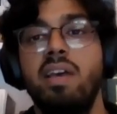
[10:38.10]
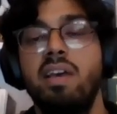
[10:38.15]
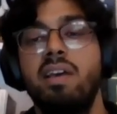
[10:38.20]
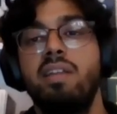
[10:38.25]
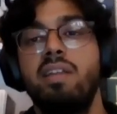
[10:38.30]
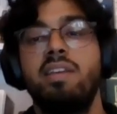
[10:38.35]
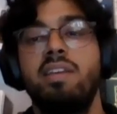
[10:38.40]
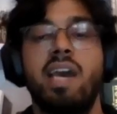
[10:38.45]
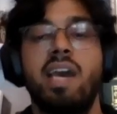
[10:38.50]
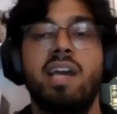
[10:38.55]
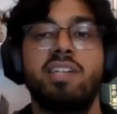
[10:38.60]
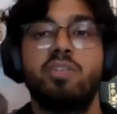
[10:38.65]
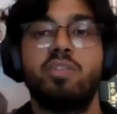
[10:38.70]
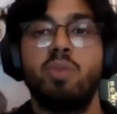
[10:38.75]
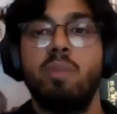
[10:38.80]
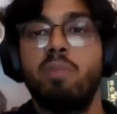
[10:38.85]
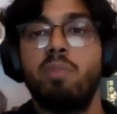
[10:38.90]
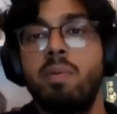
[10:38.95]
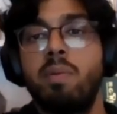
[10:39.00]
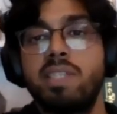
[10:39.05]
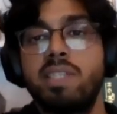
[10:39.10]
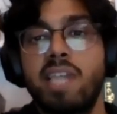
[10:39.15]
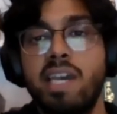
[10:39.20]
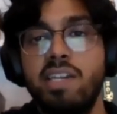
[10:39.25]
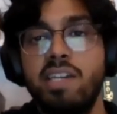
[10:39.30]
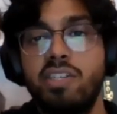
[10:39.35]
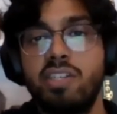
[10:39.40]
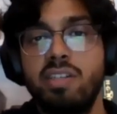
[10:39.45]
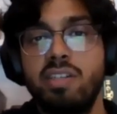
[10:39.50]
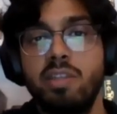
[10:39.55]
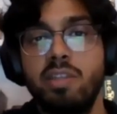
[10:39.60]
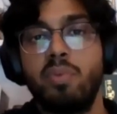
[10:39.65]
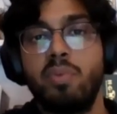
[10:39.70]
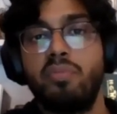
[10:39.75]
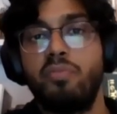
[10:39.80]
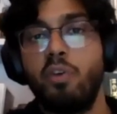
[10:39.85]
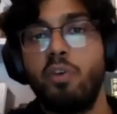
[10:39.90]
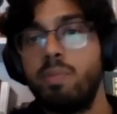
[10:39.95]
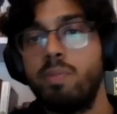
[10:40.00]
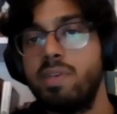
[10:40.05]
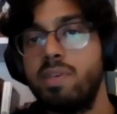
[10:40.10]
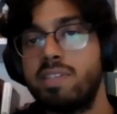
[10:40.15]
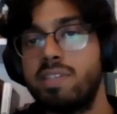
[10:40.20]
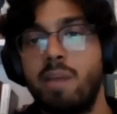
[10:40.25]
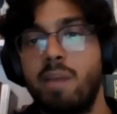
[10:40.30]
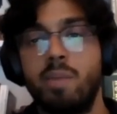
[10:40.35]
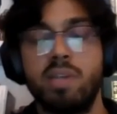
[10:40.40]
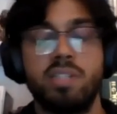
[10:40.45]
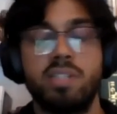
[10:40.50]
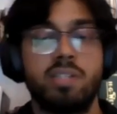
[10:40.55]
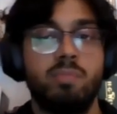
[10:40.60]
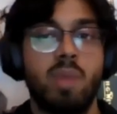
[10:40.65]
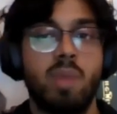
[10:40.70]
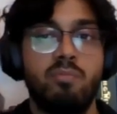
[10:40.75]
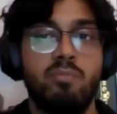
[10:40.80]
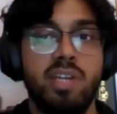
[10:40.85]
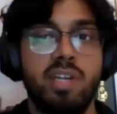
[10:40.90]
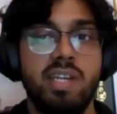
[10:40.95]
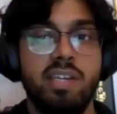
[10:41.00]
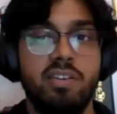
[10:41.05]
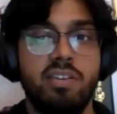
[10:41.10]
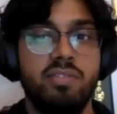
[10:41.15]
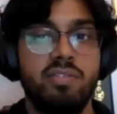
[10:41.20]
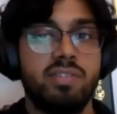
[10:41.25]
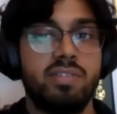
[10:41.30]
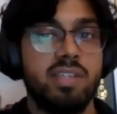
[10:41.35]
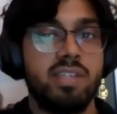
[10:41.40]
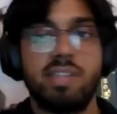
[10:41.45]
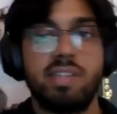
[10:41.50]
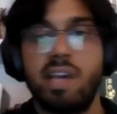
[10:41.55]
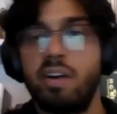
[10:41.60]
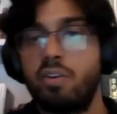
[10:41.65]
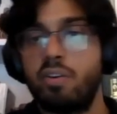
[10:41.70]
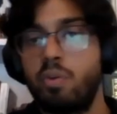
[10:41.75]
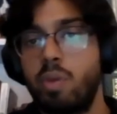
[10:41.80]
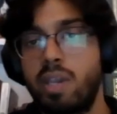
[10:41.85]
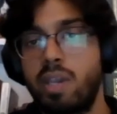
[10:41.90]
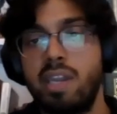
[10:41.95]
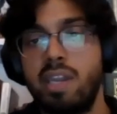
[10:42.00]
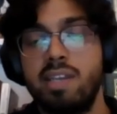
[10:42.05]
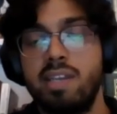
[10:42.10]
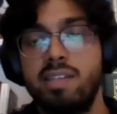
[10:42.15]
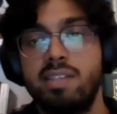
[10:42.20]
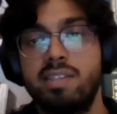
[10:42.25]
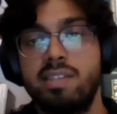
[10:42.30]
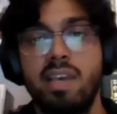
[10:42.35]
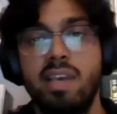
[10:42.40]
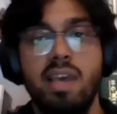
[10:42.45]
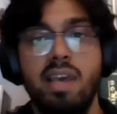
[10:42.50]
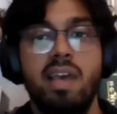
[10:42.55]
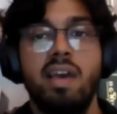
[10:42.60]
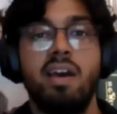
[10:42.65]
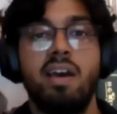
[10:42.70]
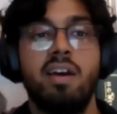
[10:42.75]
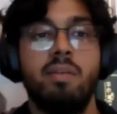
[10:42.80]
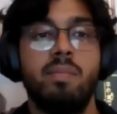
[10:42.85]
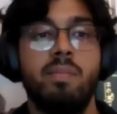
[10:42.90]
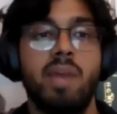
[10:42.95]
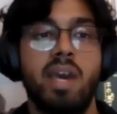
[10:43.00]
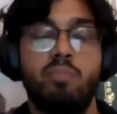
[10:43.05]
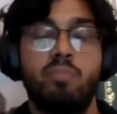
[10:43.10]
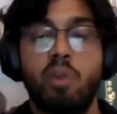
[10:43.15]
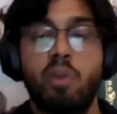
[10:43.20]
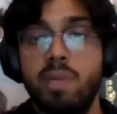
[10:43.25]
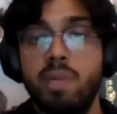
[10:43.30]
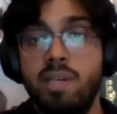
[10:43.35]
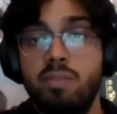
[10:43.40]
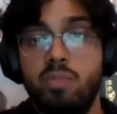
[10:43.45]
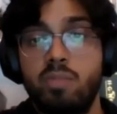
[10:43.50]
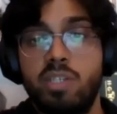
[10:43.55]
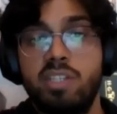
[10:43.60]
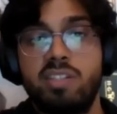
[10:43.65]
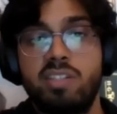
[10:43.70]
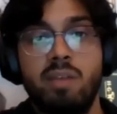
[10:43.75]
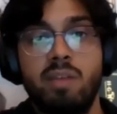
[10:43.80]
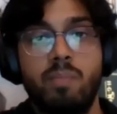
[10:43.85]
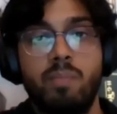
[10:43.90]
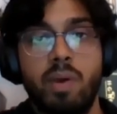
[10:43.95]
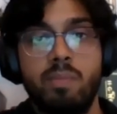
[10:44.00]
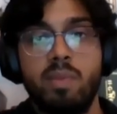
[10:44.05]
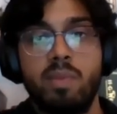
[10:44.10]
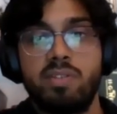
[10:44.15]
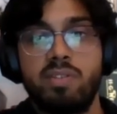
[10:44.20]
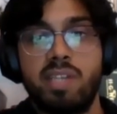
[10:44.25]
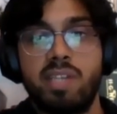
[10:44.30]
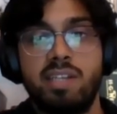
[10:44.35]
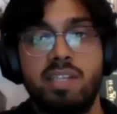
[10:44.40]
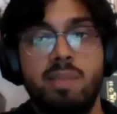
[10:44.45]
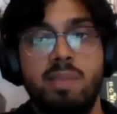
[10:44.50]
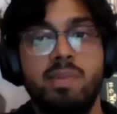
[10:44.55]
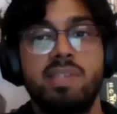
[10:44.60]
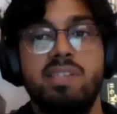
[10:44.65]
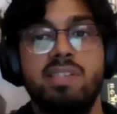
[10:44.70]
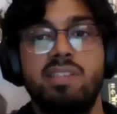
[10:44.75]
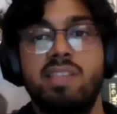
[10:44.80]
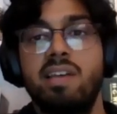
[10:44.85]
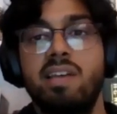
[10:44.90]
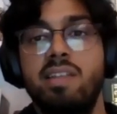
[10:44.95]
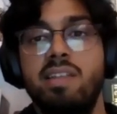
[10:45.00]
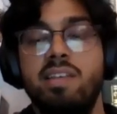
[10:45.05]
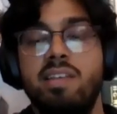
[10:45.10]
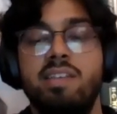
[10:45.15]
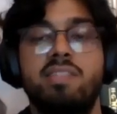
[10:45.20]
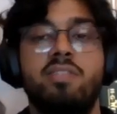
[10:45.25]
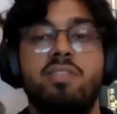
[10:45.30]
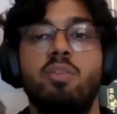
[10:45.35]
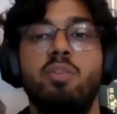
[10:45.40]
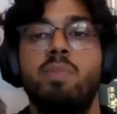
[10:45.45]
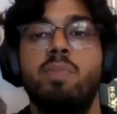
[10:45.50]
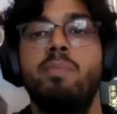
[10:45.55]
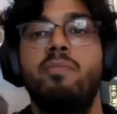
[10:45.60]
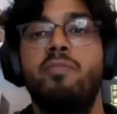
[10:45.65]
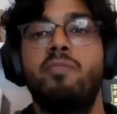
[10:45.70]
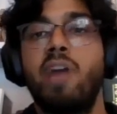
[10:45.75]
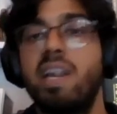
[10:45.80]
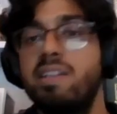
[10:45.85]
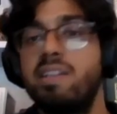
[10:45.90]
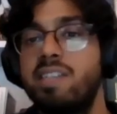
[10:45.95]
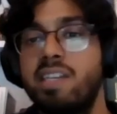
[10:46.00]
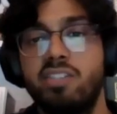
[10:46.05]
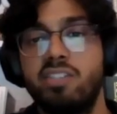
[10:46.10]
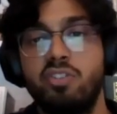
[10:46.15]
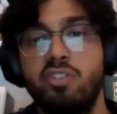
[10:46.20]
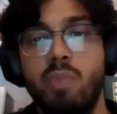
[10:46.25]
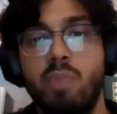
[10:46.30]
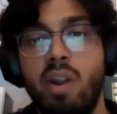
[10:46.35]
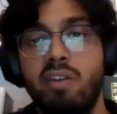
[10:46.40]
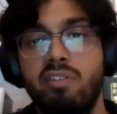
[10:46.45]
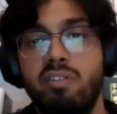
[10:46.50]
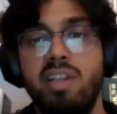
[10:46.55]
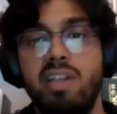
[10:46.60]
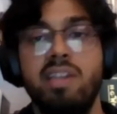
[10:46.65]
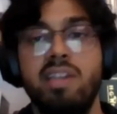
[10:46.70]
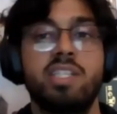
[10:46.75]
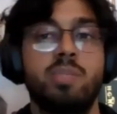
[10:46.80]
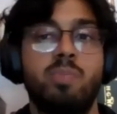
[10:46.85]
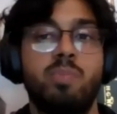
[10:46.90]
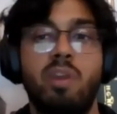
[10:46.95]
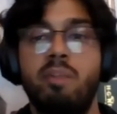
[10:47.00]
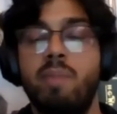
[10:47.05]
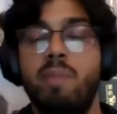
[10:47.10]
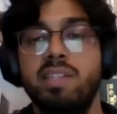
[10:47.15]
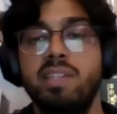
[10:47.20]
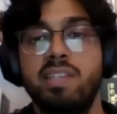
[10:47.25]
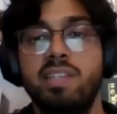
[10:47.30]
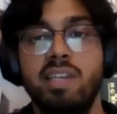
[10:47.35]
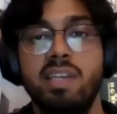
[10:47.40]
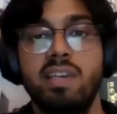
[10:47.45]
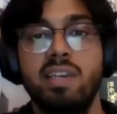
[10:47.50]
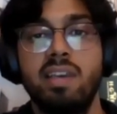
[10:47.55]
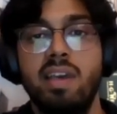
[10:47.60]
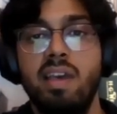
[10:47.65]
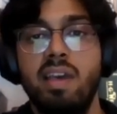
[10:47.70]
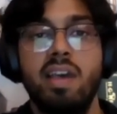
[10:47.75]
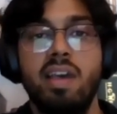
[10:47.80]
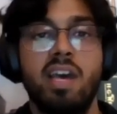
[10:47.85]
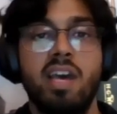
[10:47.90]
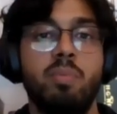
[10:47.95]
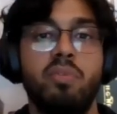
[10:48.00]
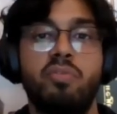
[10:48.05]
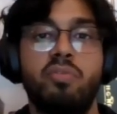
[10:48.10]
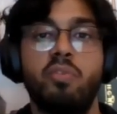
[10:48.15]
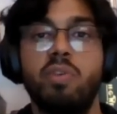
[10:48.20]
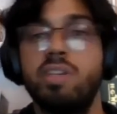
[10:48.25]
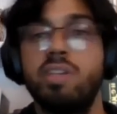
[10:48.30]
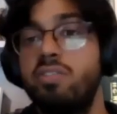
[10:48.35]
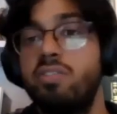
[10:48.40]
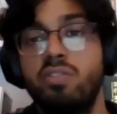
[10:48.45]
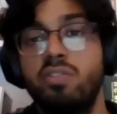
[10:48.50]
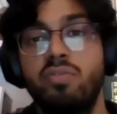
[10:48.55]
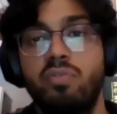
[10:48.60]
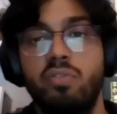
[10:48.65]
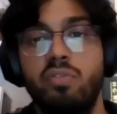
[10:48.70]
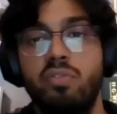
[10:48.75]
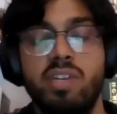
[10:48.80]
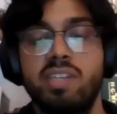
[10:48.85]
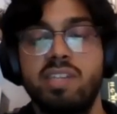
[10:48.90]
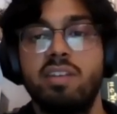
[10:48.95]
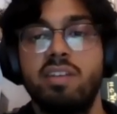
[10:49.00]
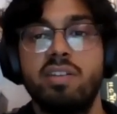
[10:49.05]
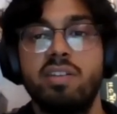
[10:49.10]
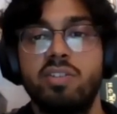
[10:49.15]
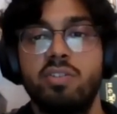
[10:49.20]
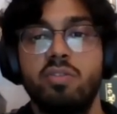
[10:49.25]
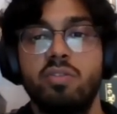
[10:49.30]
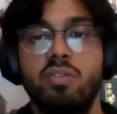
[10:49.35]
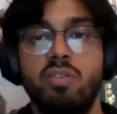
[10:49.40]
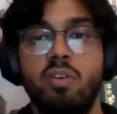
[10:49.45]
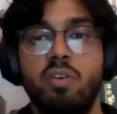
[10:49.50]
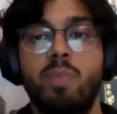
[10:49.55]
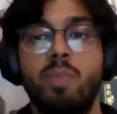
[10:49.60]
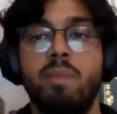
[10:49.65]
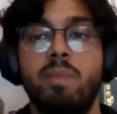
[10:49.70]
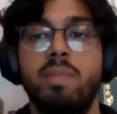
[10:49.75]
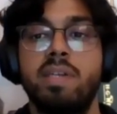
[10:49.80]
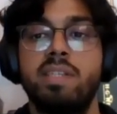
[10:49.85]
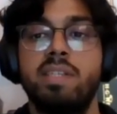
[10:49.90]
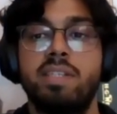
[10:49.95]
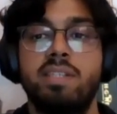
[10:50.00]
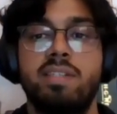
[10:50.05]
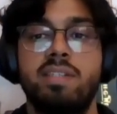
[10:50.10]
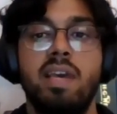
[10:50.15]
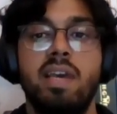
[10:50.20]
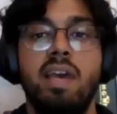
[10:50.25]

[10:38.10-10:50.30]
the actual implementation, the performance, how much memory it uses, how quick it is, and probably, which is done by most academics, is that it's going to be validated numerically and experimentally before it's used for research or published.